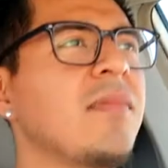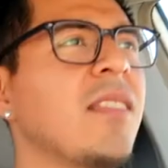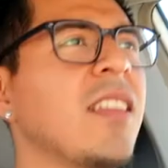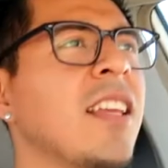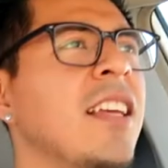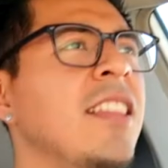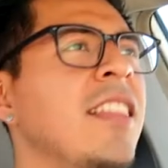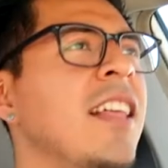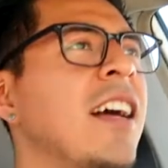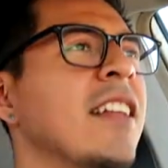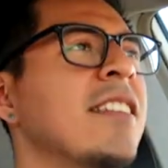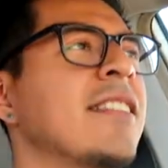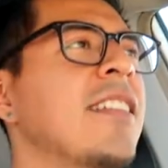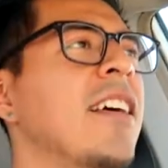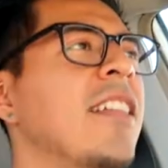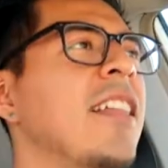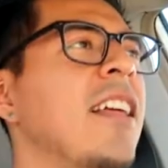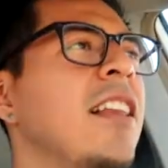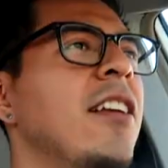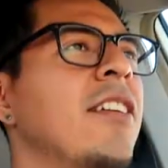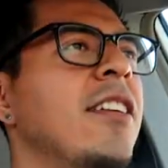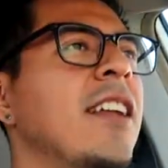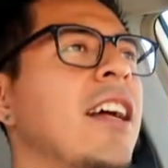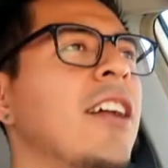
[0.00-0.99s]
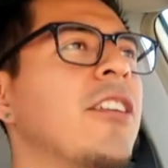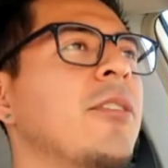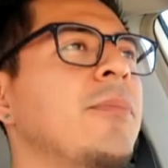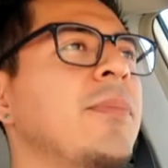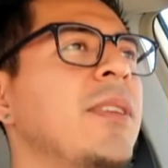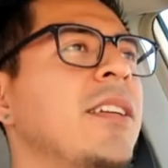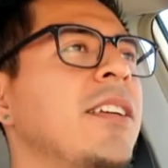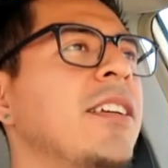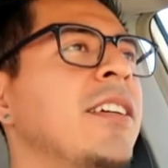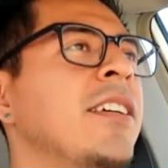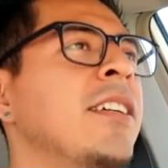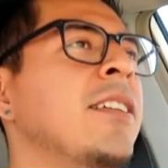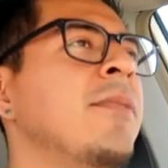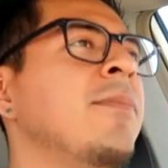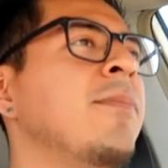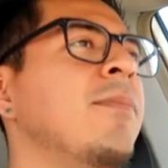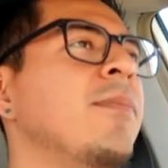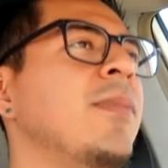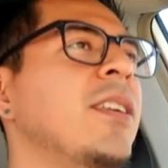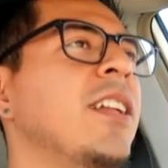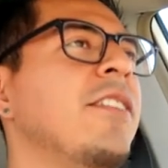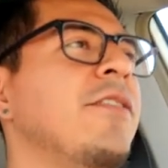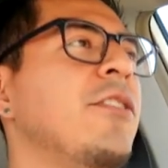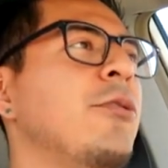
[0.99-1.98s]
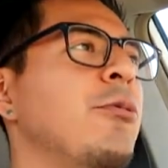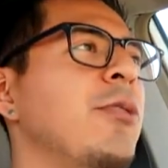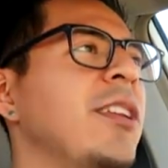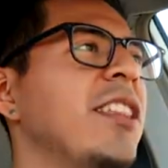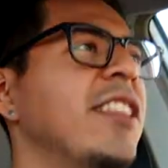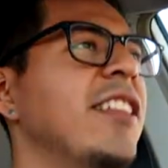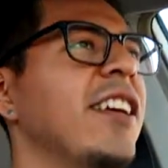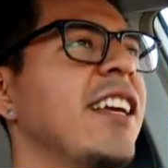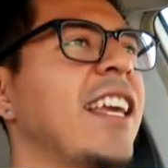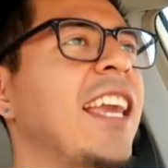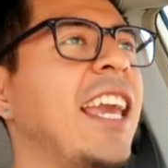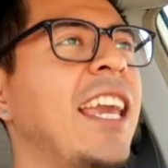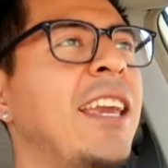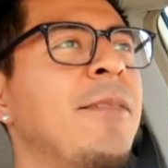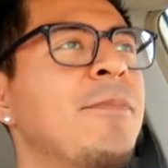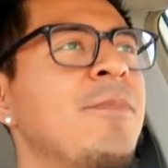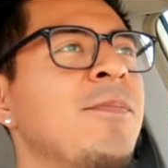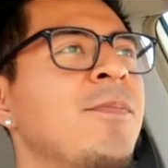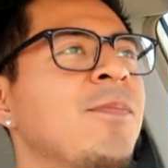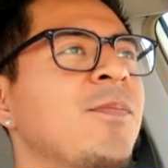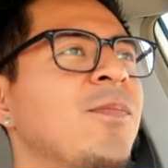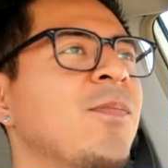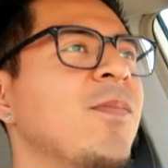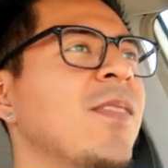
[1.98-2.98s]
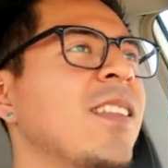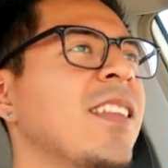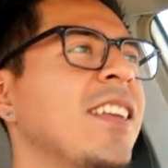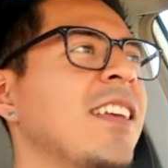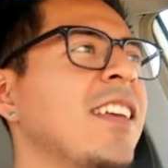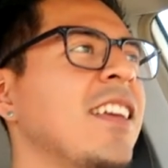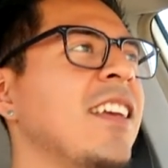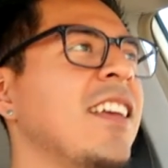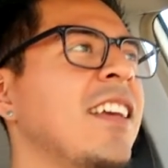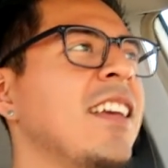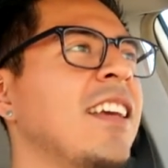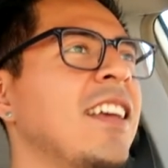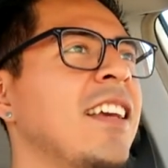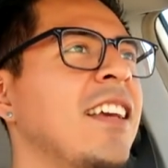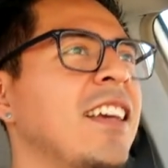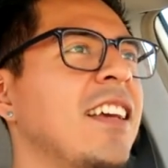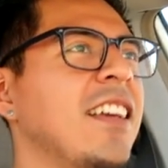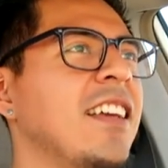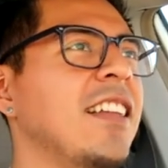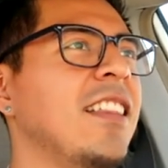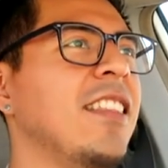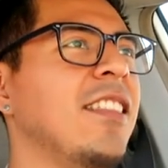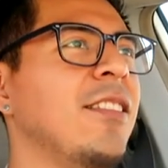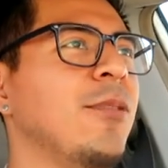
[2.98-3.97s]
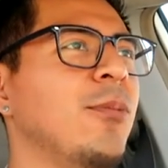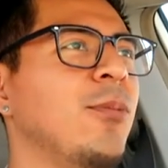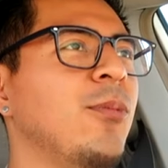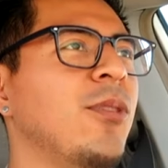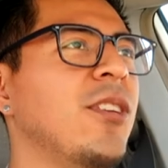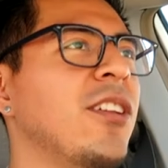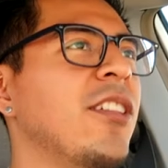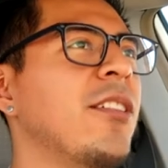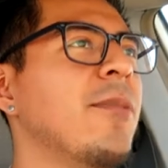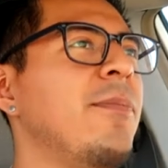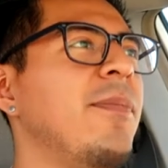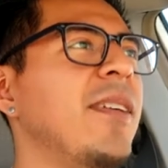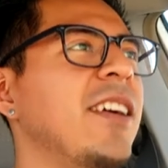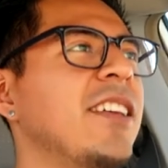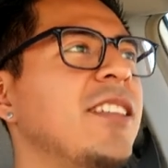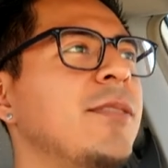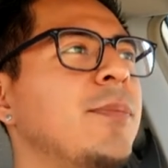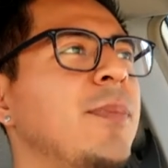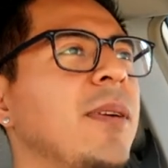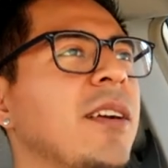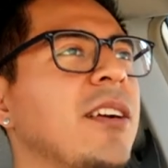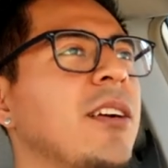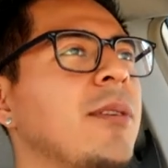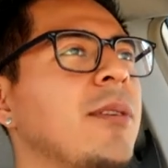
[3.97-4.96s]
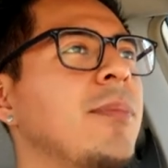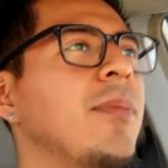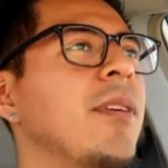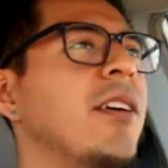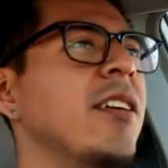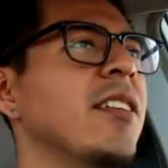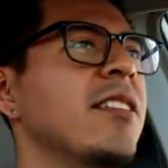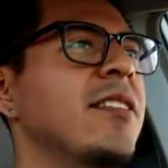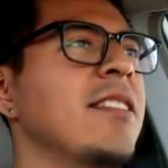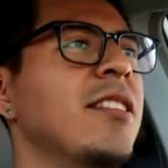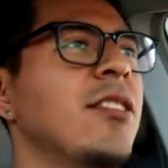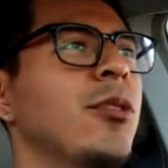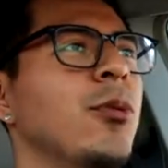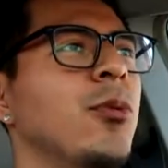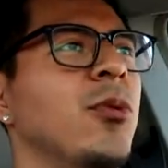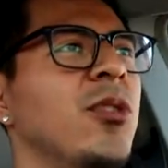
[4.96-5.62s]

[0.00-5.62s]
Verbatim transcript: And that's how they learned how to be good. But if you read the game, one of the best pickup artists in the